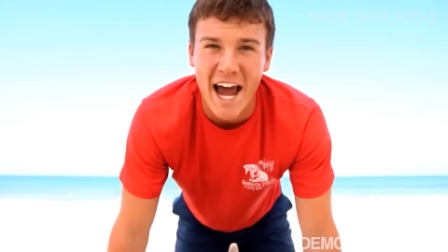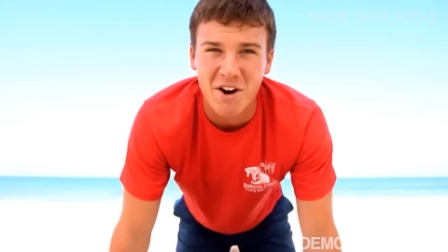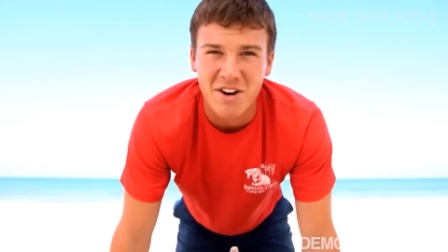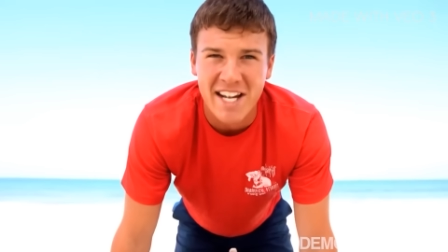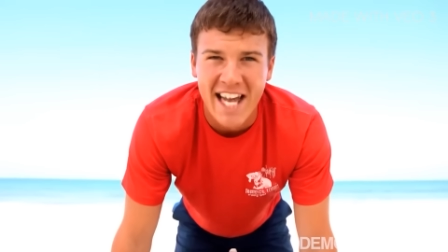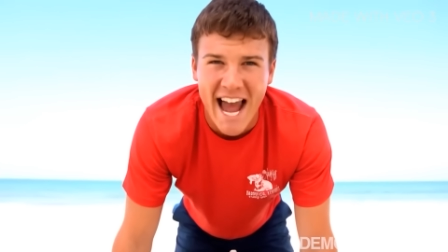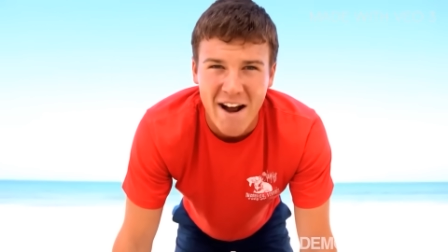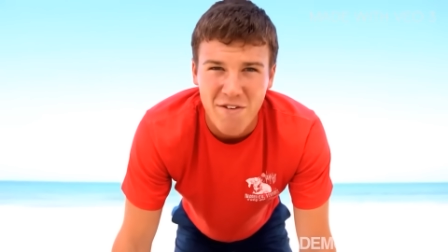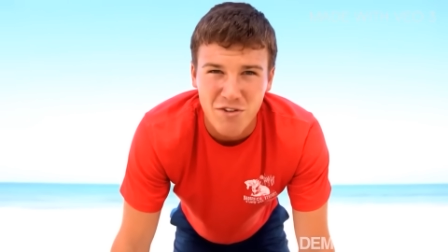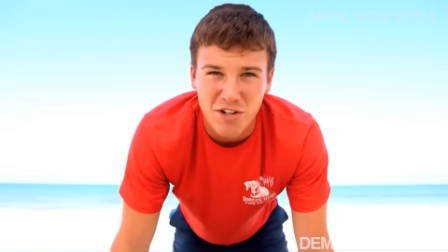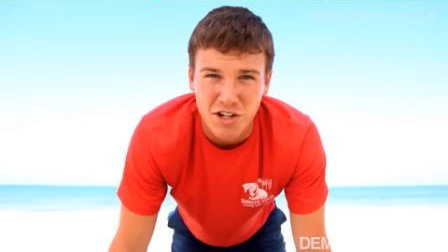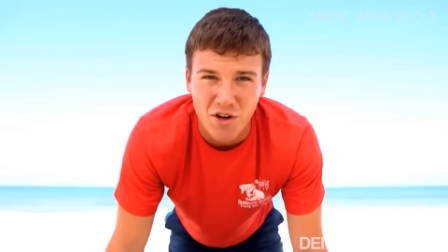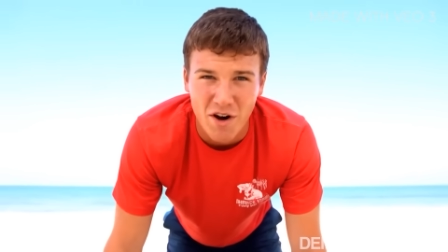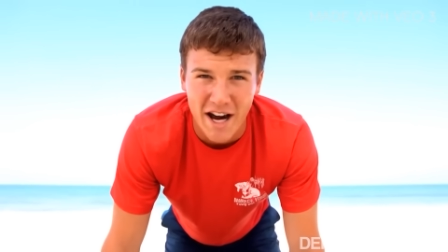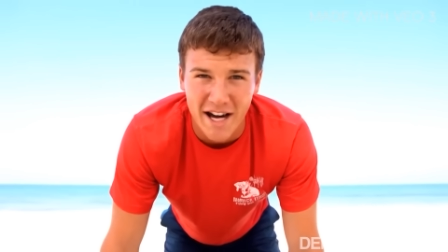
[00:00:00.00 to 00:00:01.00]
Counting
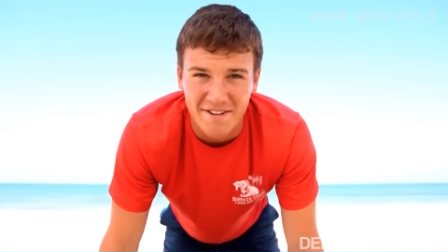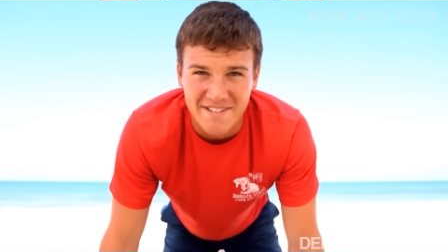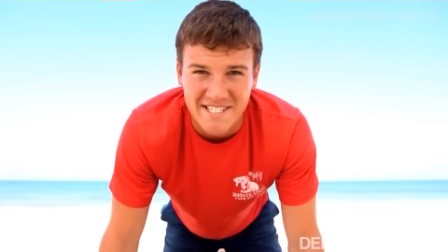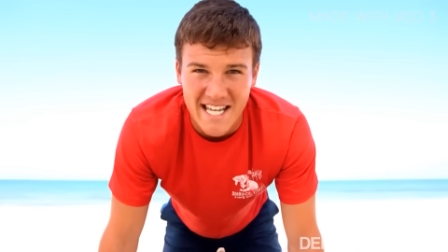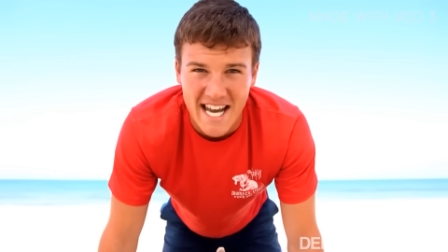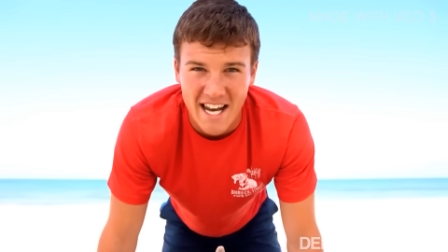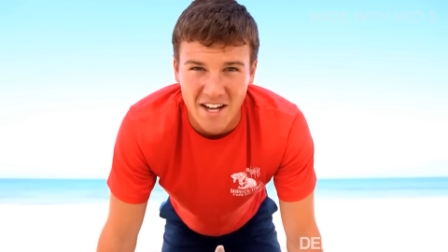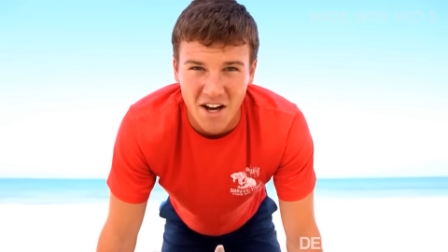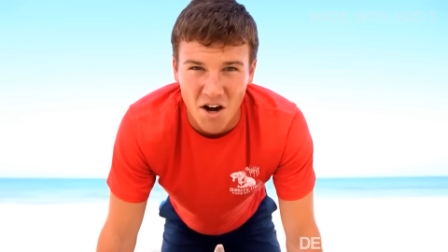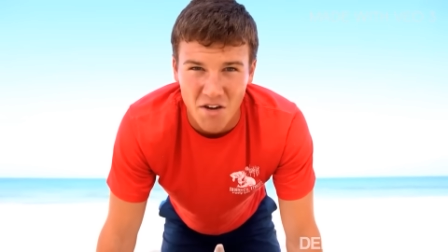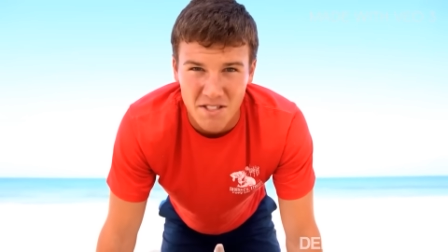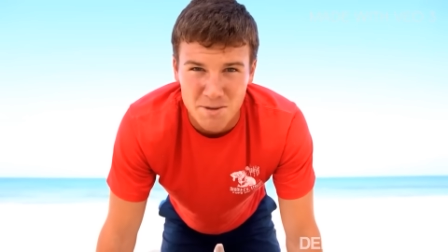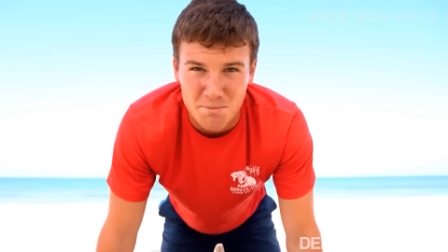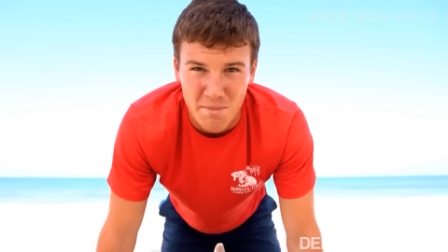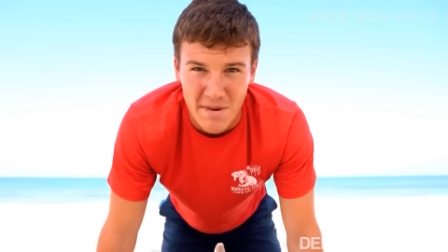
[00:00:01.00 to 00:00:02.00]
every grain of sand
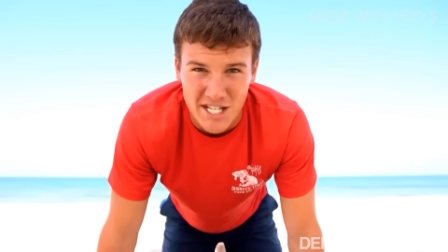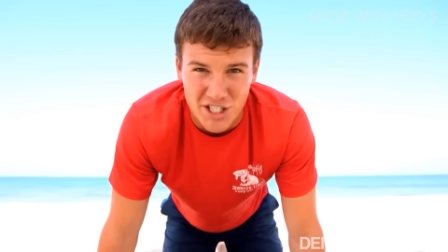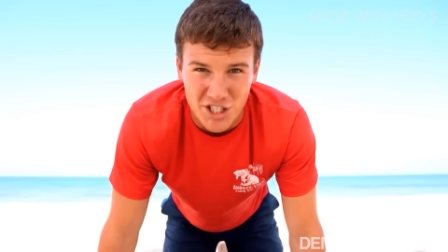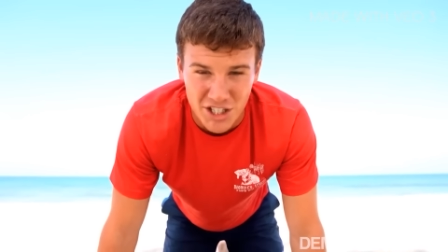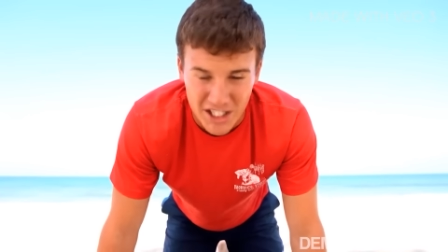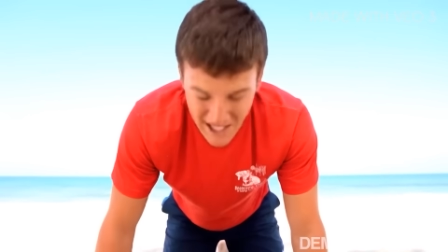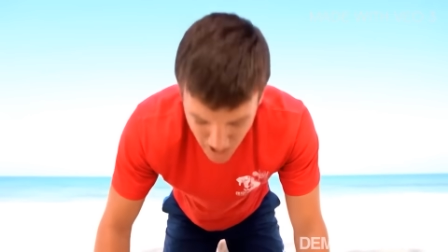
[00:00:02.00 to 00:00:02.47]
on this beach.